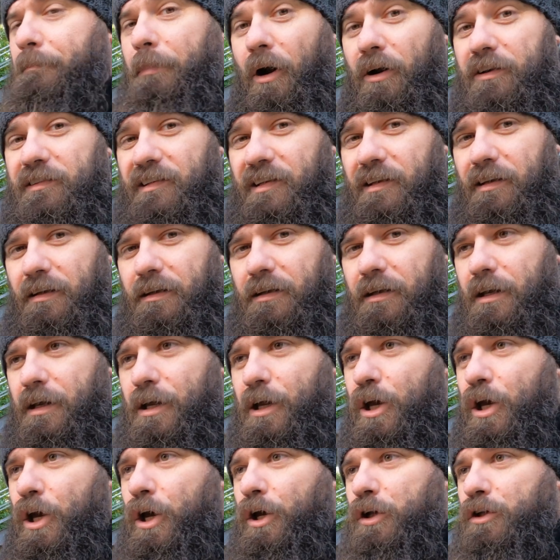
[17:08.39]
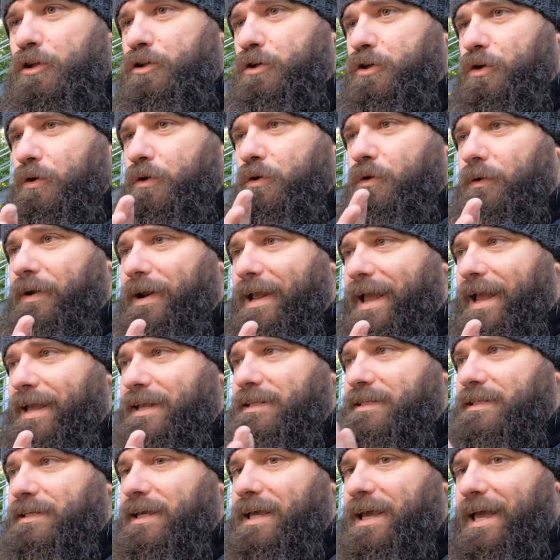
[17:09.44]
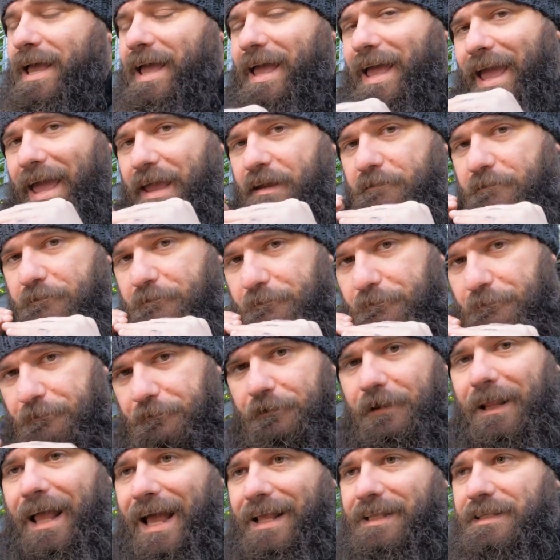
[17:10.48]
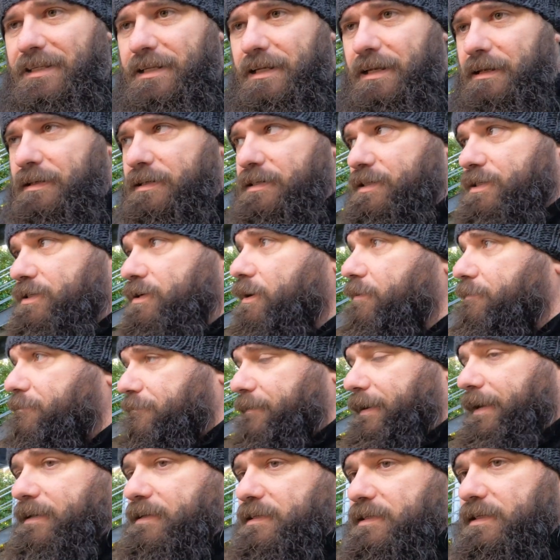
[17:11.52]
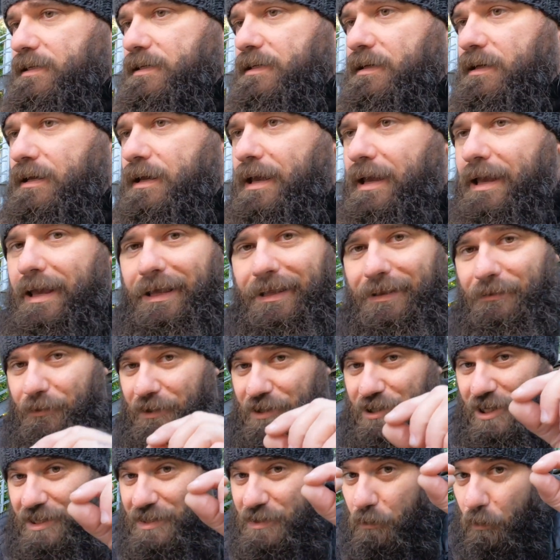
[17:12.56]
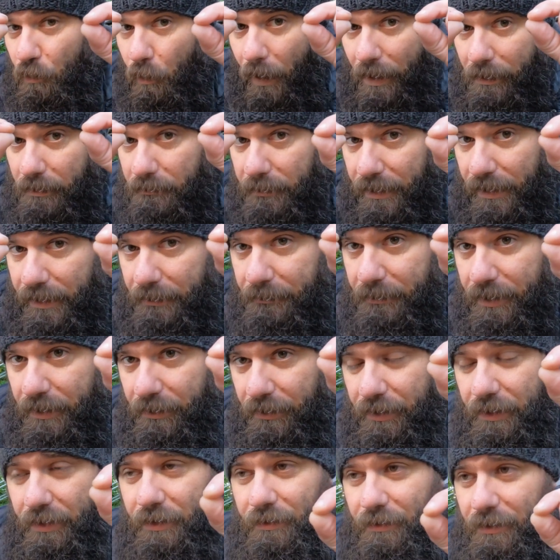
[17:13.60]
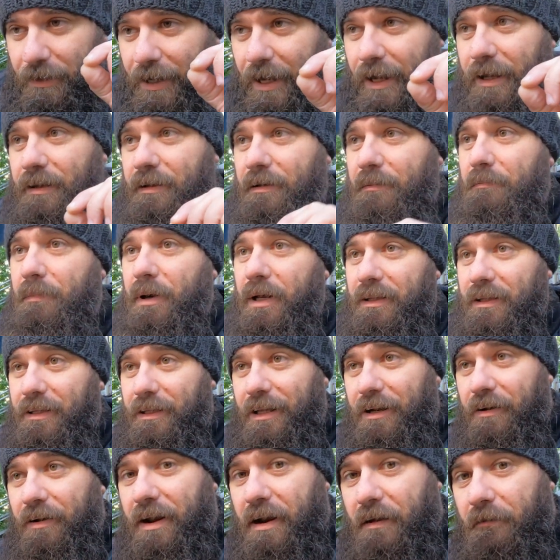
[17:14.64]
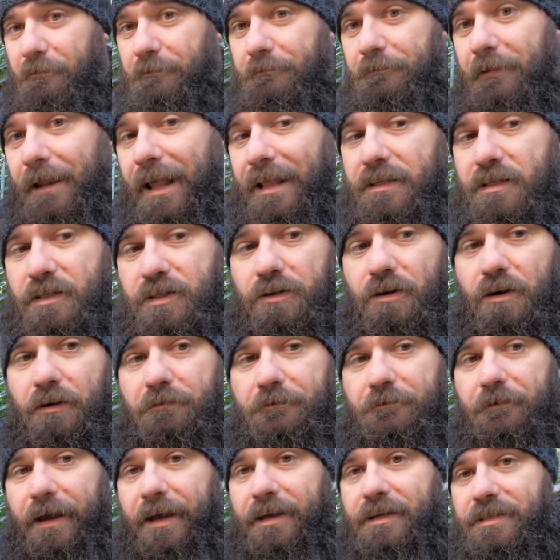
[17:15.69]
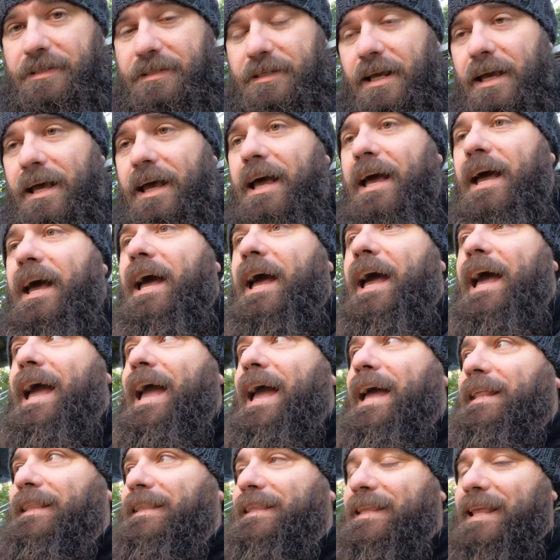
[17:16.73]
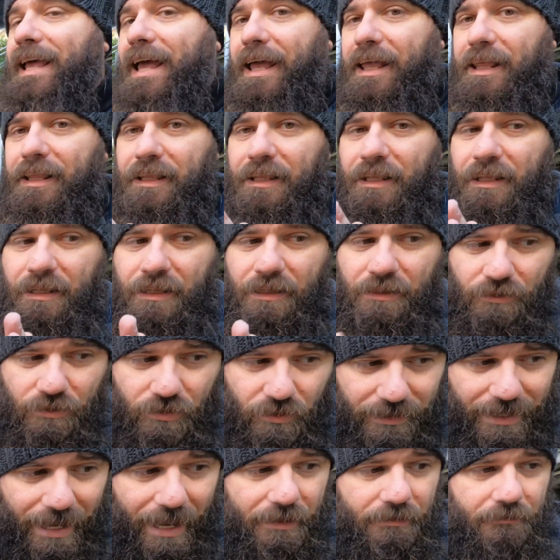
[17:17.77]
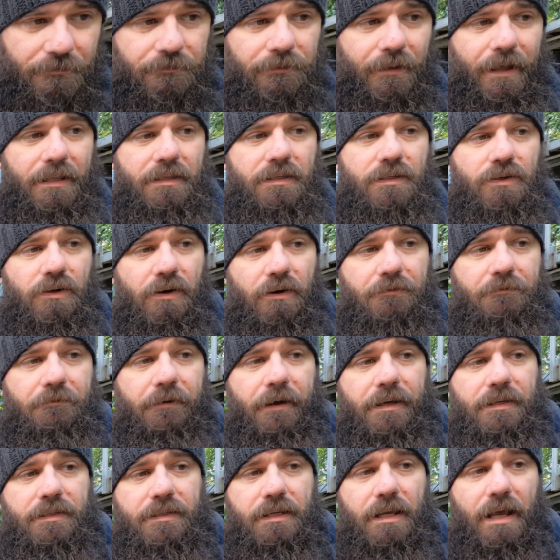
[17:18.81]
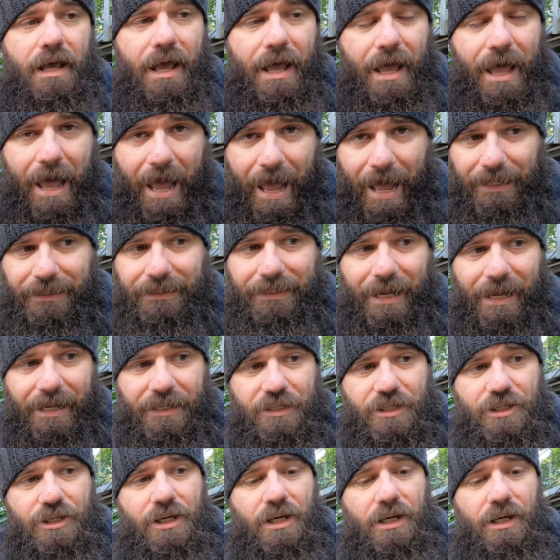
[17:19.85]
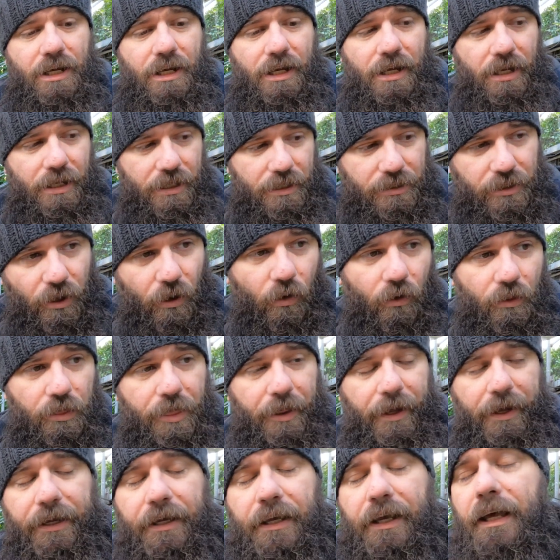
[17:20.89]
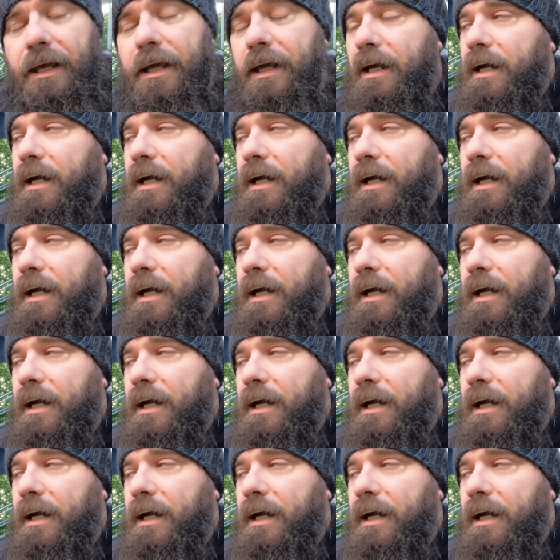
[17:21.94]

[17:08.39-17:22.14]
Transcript: epoxy to create a flat surface, which is 1 millimeter, okay? But create a flat surface, and then to that flat surface attach the whole thing.